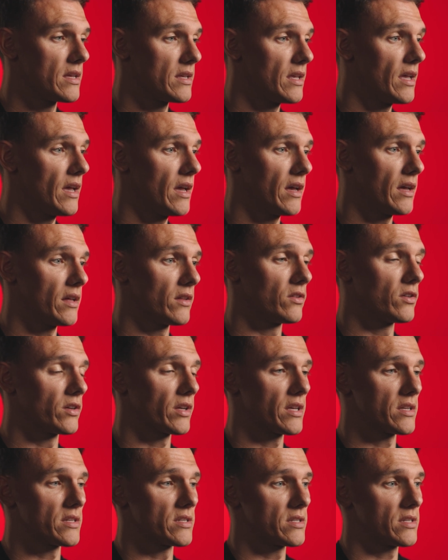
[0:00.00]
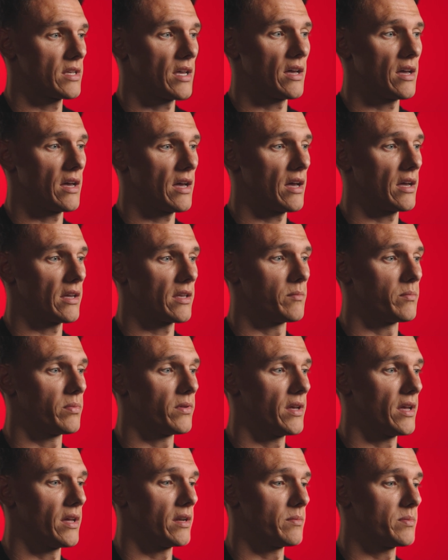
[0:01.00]
Yeah, look, I can
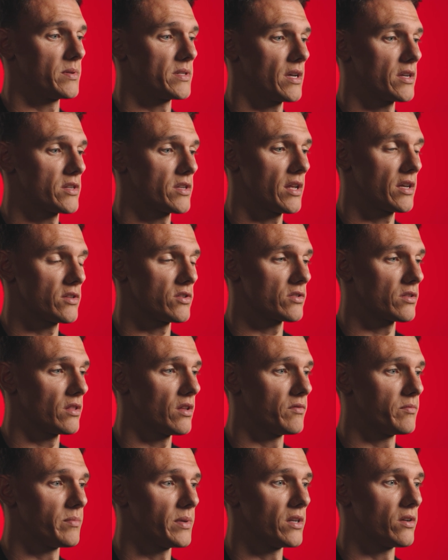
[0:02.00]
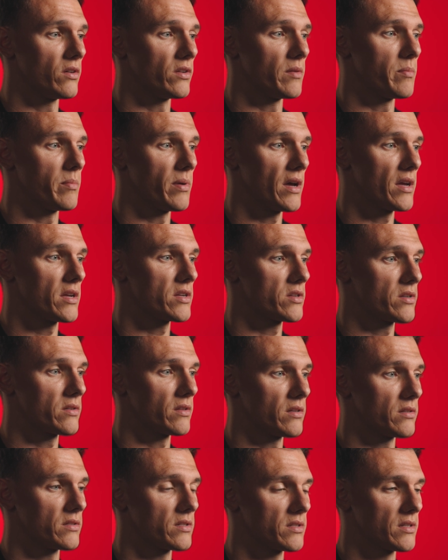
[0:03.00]
play any position. I just love being on the pitch.
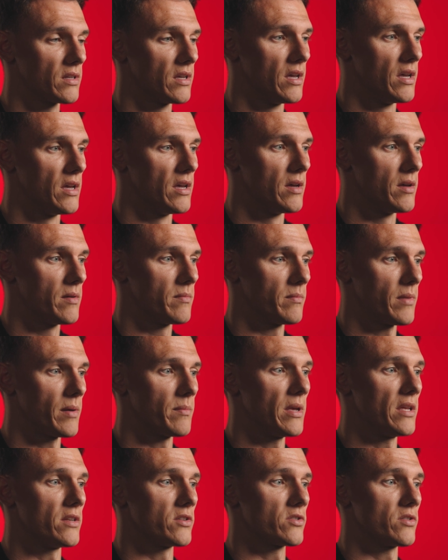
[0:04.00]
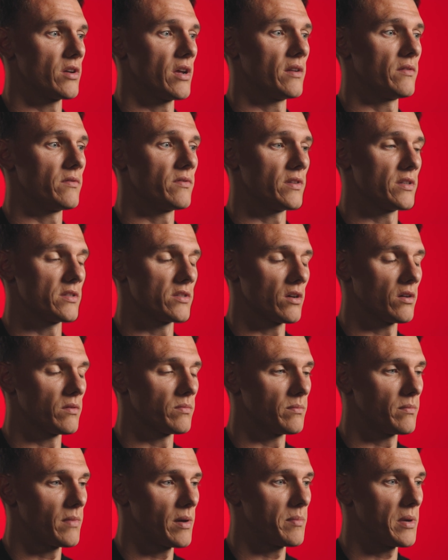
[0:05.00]
My
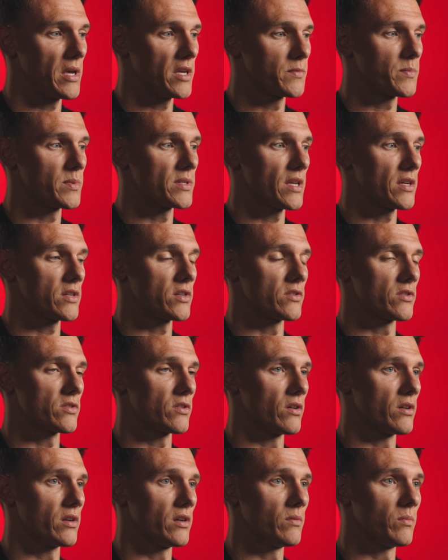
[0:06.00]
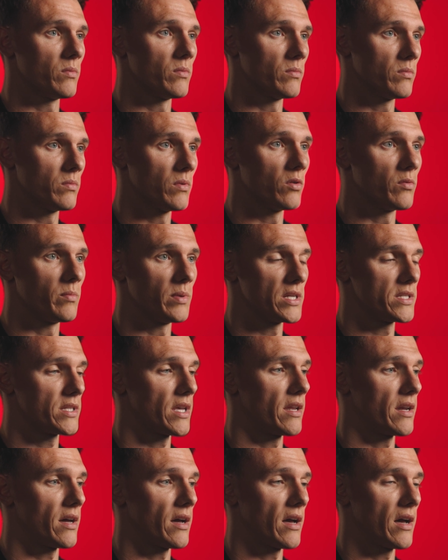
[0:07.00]
best position will be
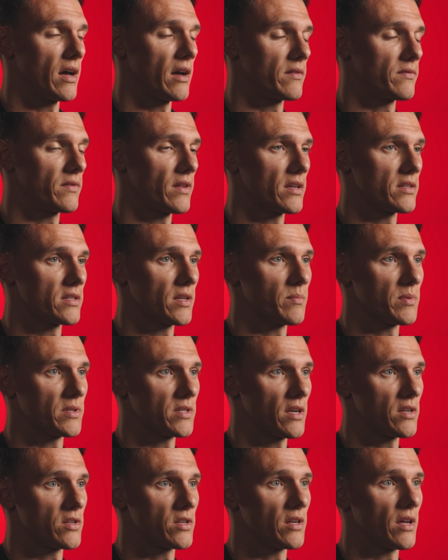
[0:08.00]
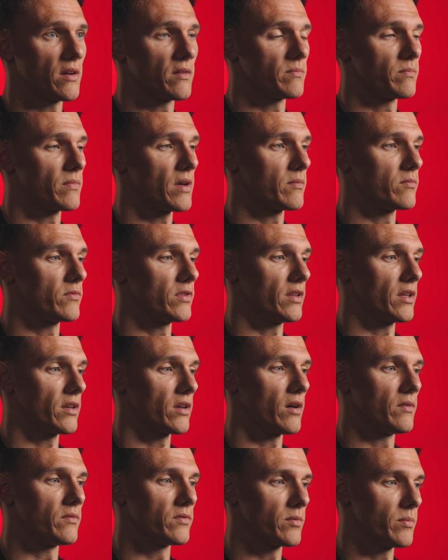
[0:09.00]
centre-half. That's a position I'm really
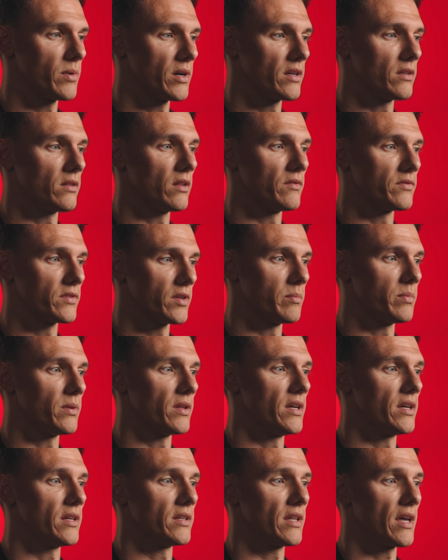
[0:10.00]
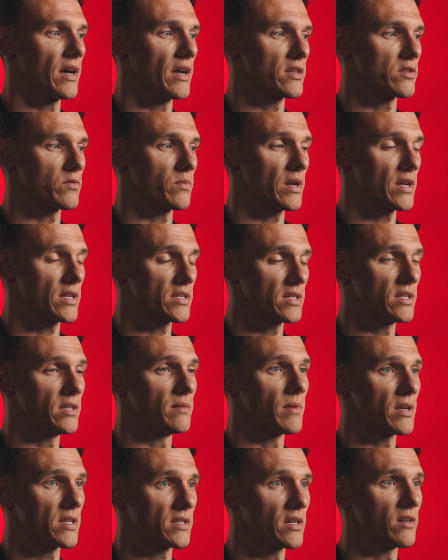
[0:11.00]
comfortable in and love to play, and that is what I see
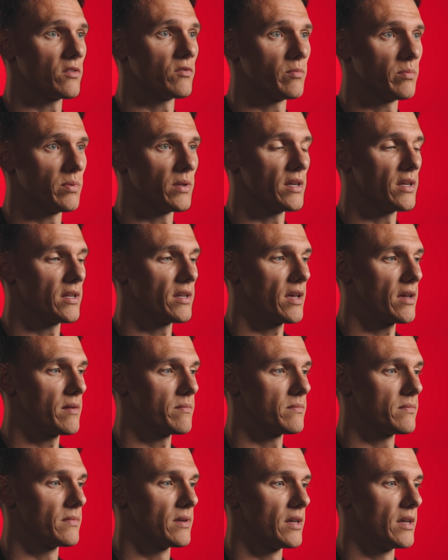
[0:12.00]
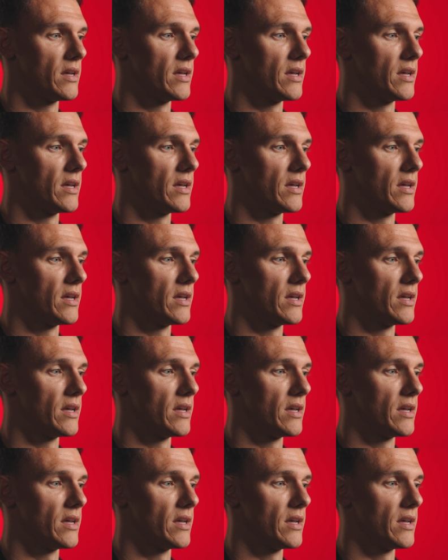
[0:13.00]
myself playing